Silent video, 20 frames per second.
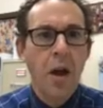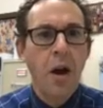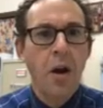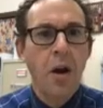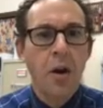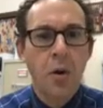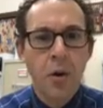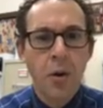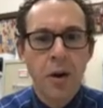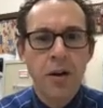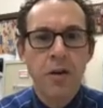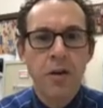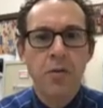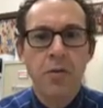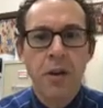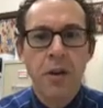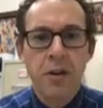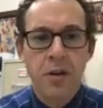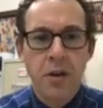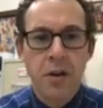According to
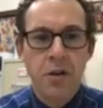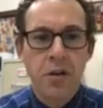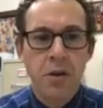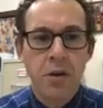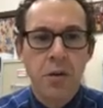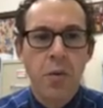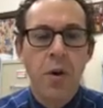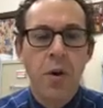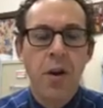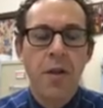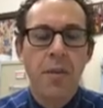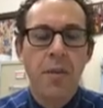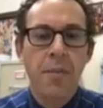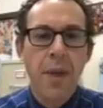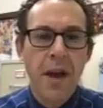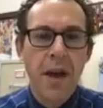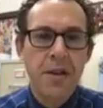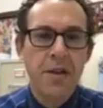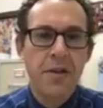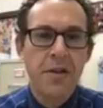research, one of the
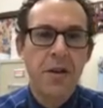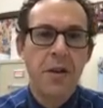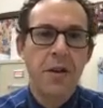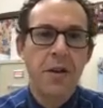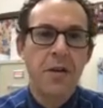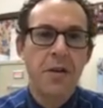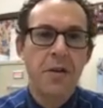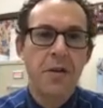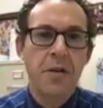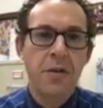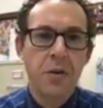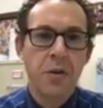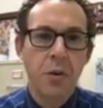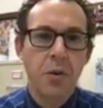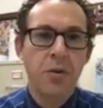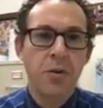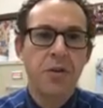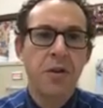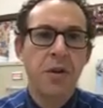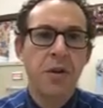best
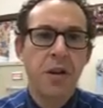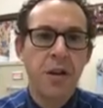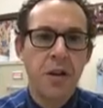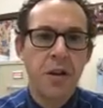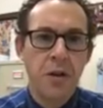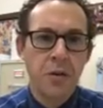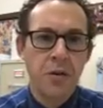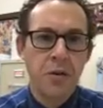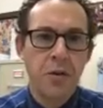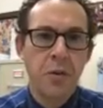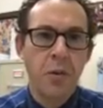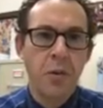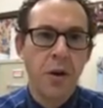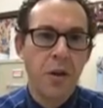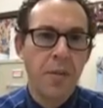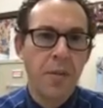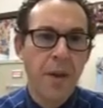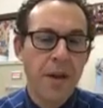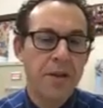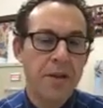tools you can use and one
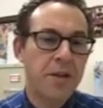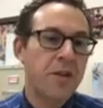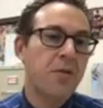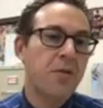of the best